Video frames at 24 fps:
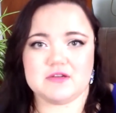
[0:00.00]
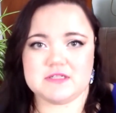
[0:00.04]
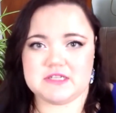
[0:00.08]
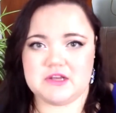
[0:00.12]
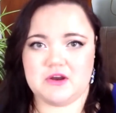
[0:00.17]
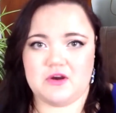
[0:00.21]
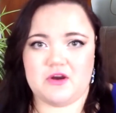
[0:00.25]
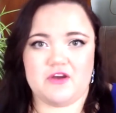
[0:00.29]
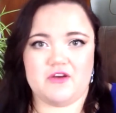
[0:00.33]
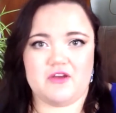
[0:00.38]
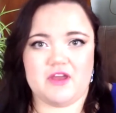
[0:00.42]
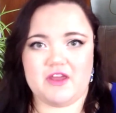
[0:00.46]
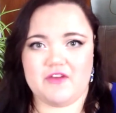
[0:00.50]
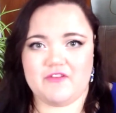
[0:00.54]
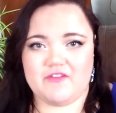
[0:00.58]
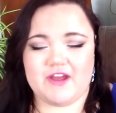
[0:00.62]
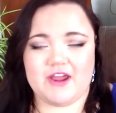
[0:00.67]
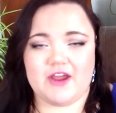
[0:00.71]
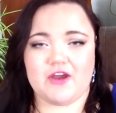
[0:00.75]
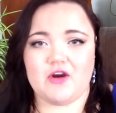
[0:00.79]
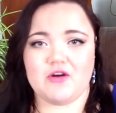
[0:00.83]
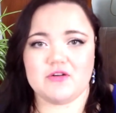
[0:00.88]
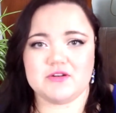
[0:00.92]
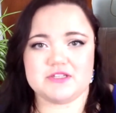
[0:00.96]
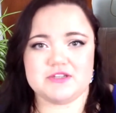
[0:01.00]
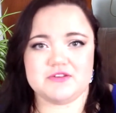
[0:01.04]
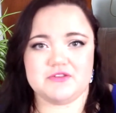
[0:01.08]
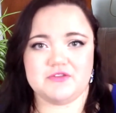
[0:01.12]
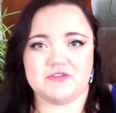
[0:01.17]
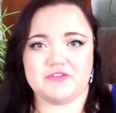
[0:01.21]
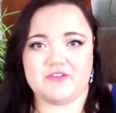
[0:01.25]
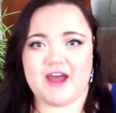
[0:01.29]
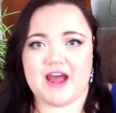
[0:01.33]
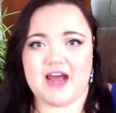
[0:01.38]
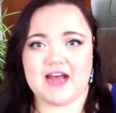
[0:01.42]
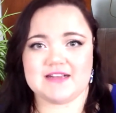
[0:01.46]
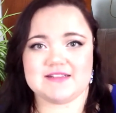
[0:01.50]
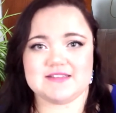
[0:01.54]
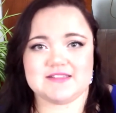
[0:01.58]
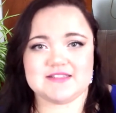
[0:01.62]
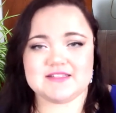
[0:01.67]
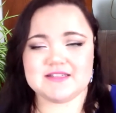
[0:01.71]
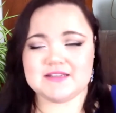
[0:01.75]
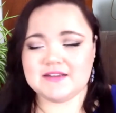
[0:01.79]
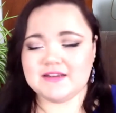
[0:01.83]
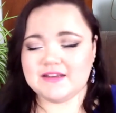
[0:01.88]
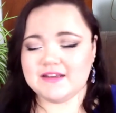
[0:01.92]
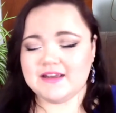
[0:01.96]
So if I go too
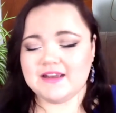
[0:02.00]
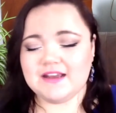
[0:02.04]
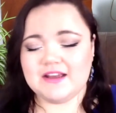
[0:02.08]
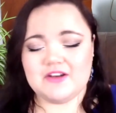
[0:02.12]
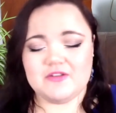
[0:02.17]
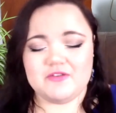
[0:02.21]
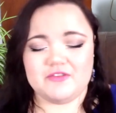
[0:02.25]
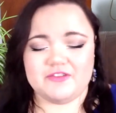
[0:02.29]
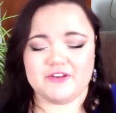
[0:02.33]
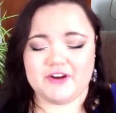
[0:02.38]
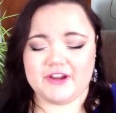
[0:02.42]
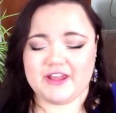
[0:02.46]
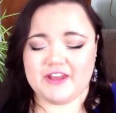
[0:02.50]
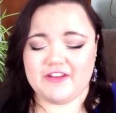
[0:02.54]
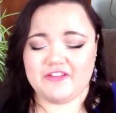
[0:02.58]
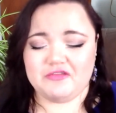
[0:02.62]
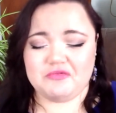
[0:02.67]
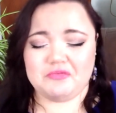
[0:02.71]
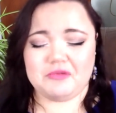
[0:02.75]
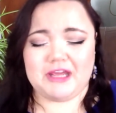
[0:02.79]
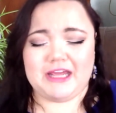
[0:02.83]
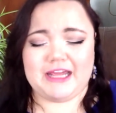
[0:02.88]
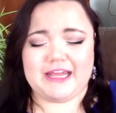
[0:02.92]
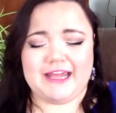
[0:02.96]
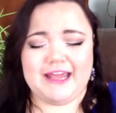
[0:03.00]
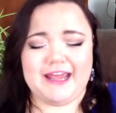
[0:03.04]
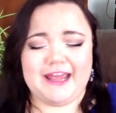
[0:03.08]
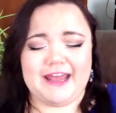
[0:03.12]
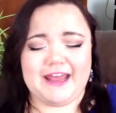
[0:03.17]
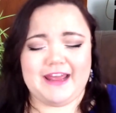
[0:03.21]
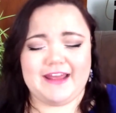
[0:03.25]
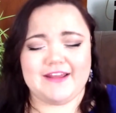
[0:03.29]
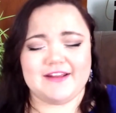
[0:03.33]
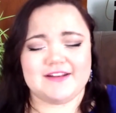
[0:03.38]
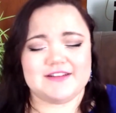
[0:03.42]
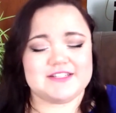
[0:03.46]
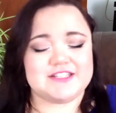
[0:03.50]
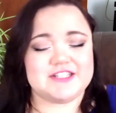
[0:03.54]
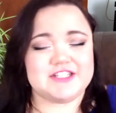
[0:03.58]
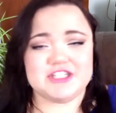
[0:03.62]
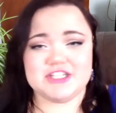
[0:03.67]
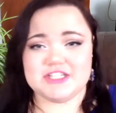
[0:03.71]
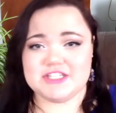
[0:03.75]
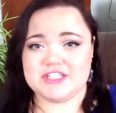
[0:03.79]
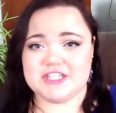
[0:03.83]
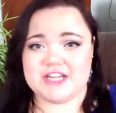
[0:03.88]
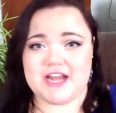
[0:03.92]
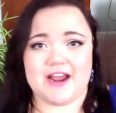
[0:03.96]
fast, forgive me and
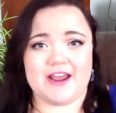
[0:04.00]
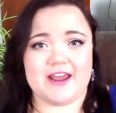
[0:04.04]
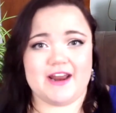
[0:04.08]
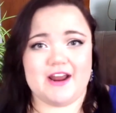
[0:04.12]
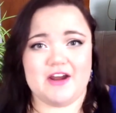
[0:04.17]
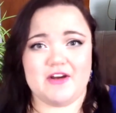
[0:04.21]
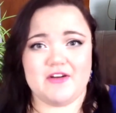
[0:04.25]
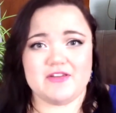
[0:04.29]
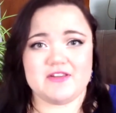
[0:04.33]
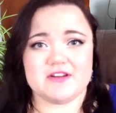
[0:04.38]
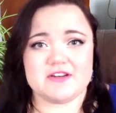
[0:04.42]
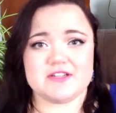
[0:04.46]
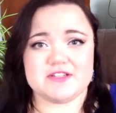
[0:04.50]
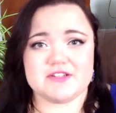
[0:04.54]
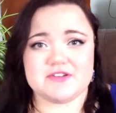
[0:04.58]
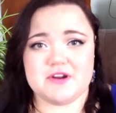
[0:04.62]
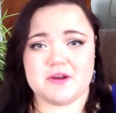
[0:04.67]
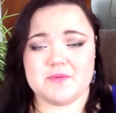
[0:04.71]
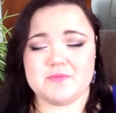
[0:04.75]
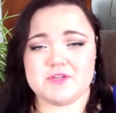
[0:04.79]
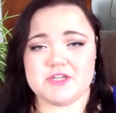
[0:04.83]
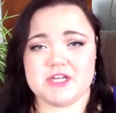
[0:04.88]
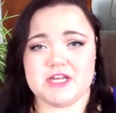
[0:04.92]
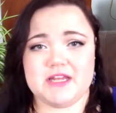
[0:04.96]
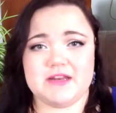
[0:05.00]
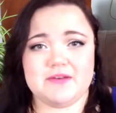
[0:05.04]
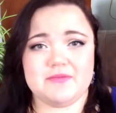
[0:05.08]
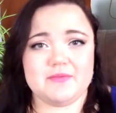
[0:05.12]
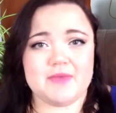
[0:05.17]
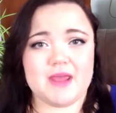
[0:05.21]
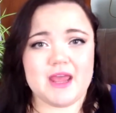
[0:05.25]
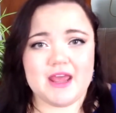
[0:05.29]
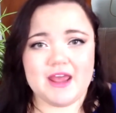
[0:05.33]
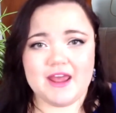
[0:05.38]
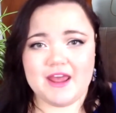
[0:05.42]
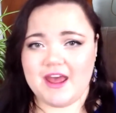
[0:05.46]
just check it out in the description.